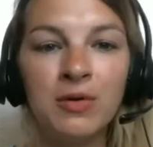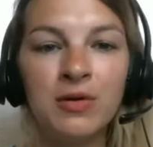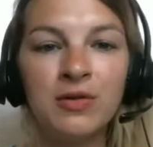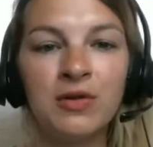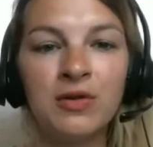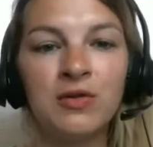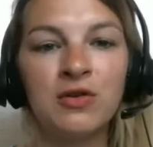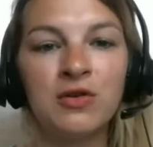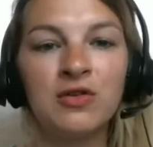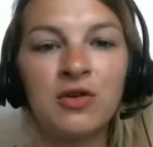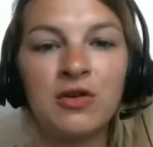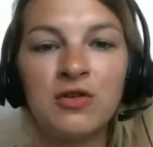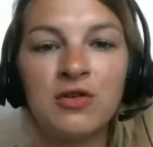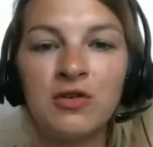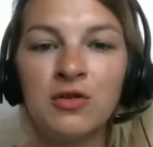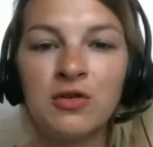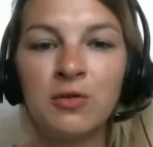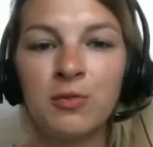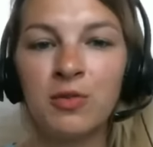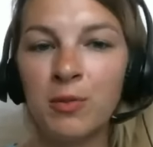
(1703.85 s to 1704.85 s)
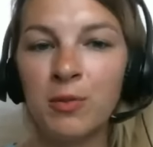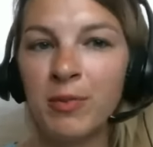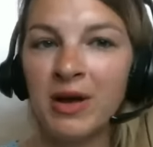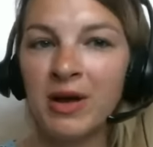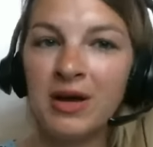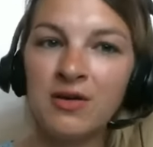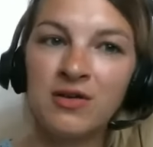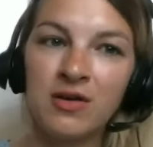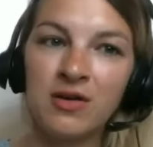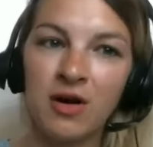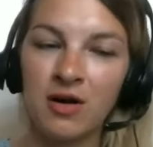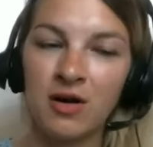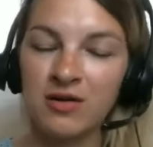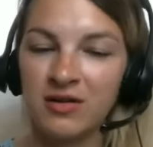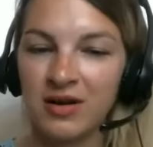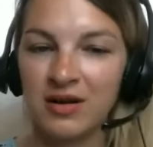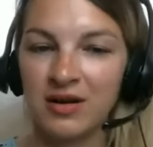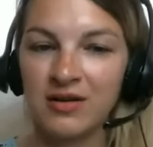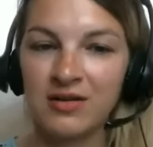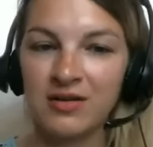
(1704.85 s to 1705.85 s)
and then there's also the paid
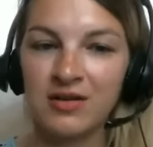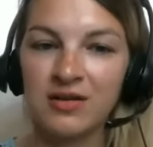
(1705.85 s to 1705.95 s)
content,